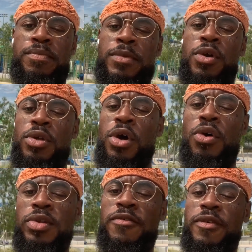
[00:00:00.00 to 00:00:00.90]
He on the
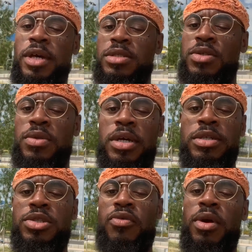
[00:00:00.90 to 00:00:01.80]
OnlyFans. He on the
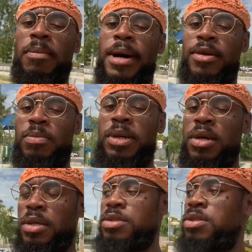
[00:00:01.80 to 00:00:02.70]
Instagram model
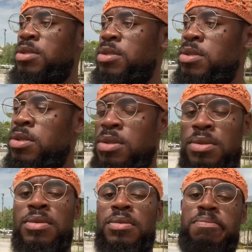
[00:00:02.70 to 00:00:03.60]
page,
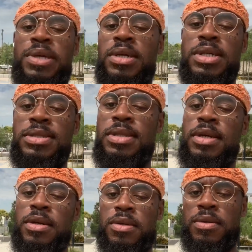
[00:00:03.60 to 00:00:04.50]
being his dick.